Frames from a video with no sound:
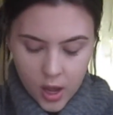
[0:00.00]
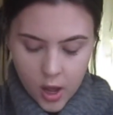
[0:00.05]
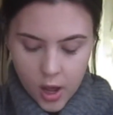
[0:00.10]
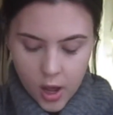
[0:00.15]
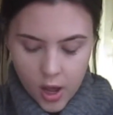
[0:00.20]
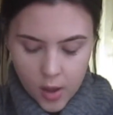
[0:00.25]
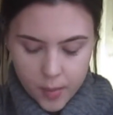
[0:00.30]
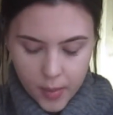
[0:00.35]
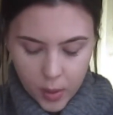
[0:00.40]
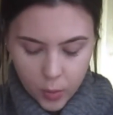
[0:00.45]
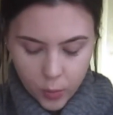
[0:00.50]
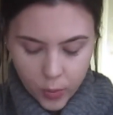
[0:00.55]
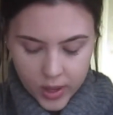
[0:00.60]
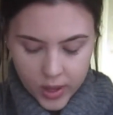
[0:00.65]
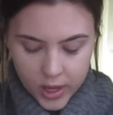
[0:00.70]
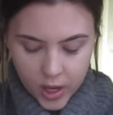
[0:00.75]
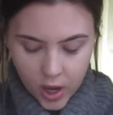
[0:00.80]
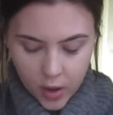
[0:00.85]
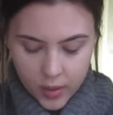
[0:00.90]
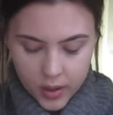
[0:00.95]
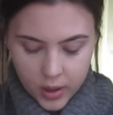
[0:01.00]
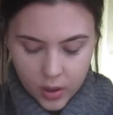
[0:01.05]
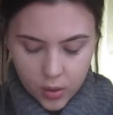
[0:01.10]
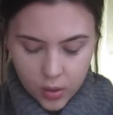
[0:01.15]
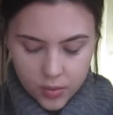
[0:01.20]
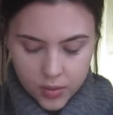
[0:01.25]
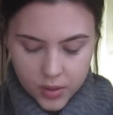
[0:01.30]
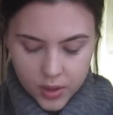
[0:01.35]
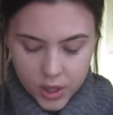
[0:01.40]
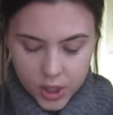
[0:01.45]
Um, and we're going
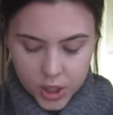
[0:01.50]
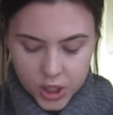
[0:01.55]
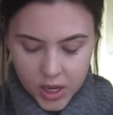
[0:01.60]
on the